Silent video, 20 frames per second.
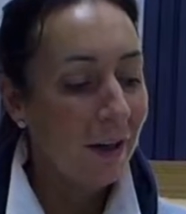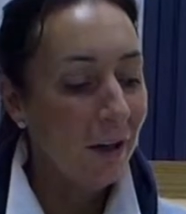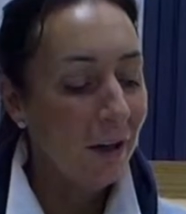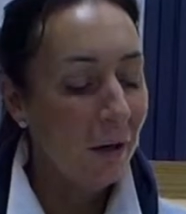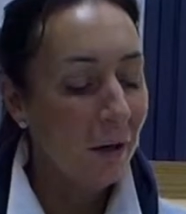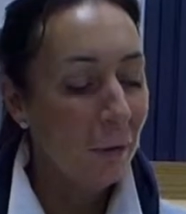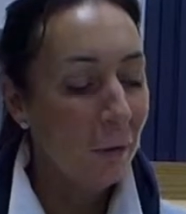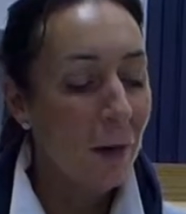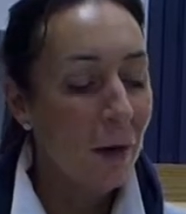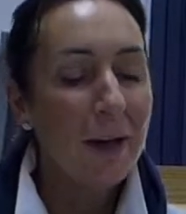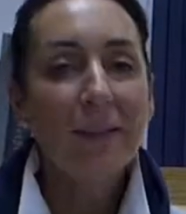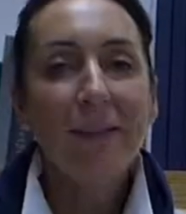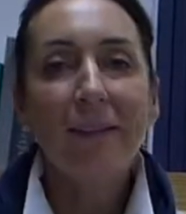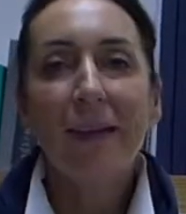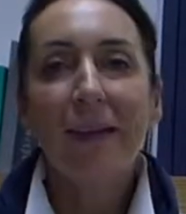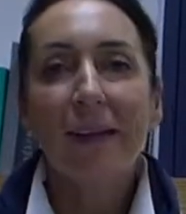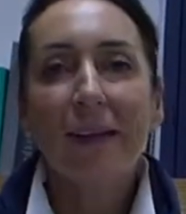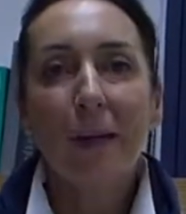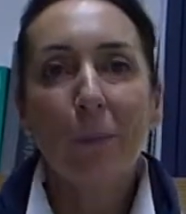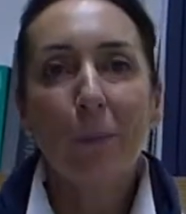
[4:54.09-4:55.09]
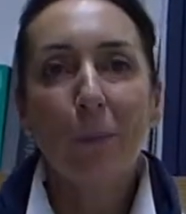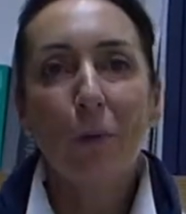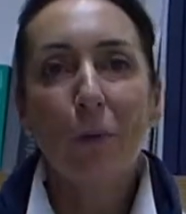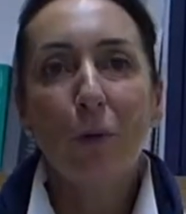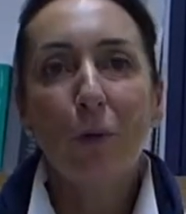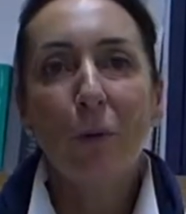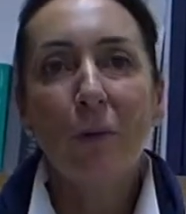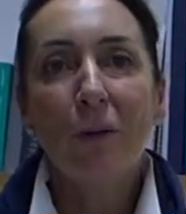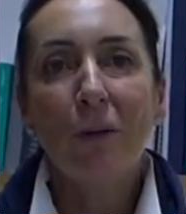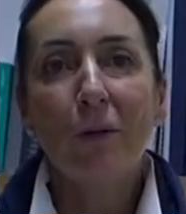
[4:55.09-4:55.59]
Why
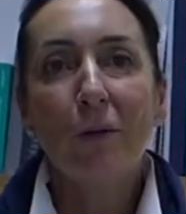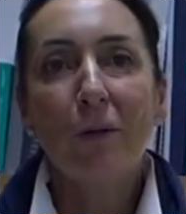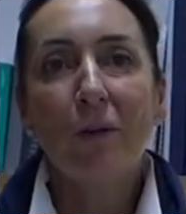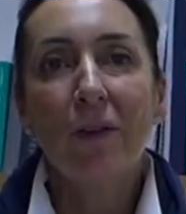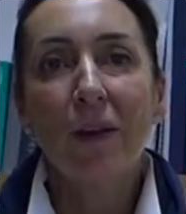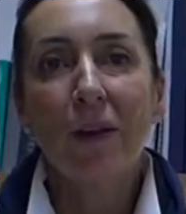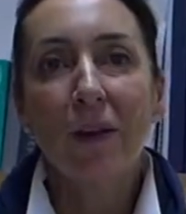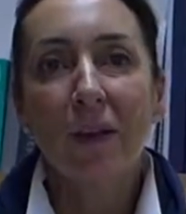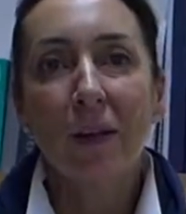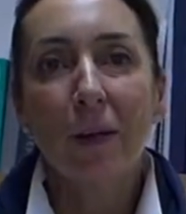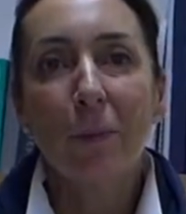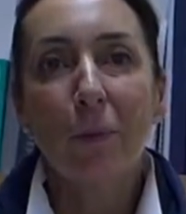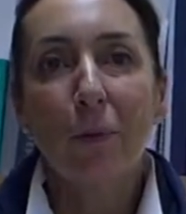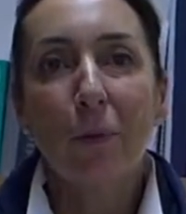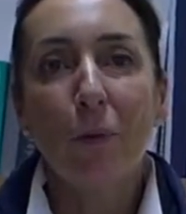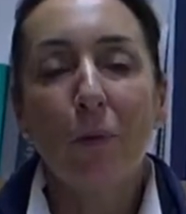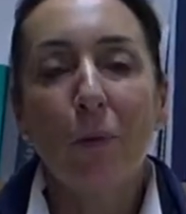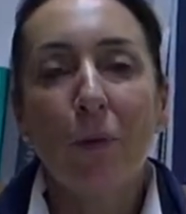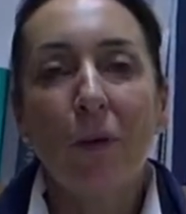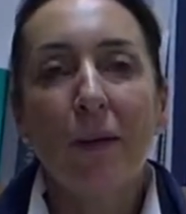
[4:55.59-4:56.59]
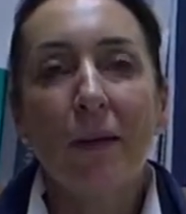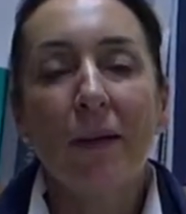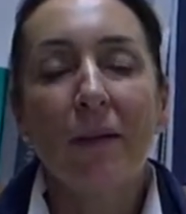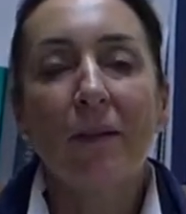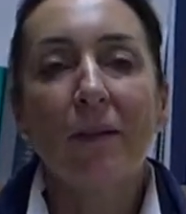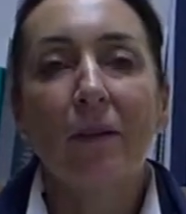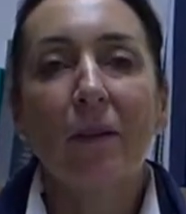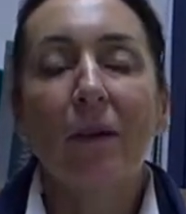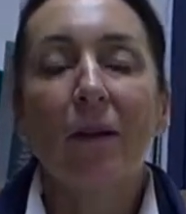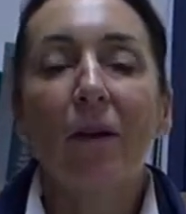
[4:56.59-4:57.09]
d'Acapo? Because d'Acapo
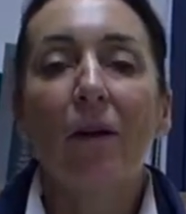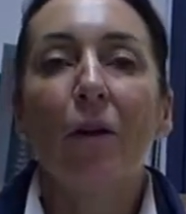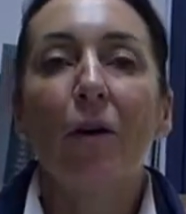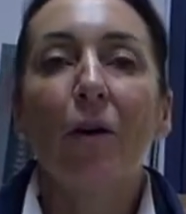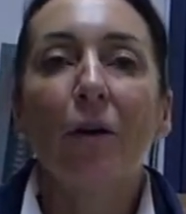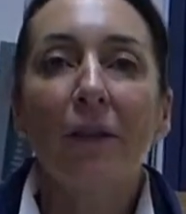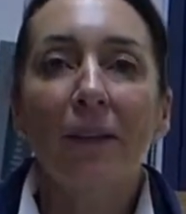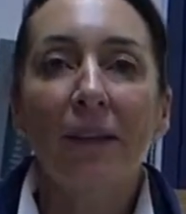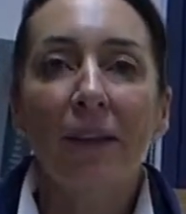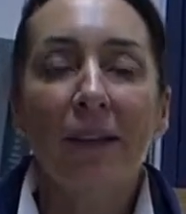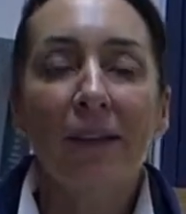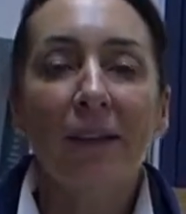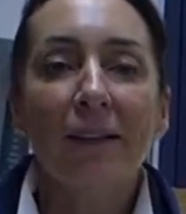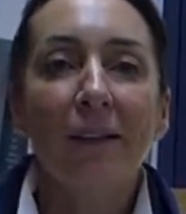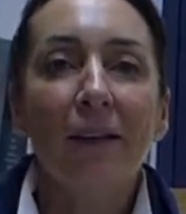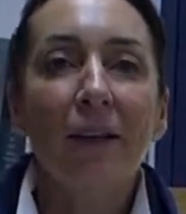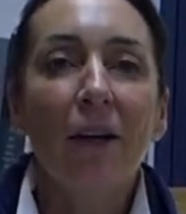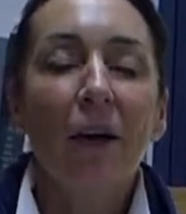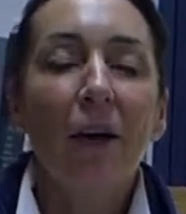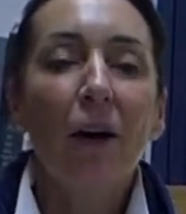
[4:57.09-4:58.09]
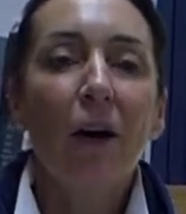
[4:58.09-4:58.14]
is again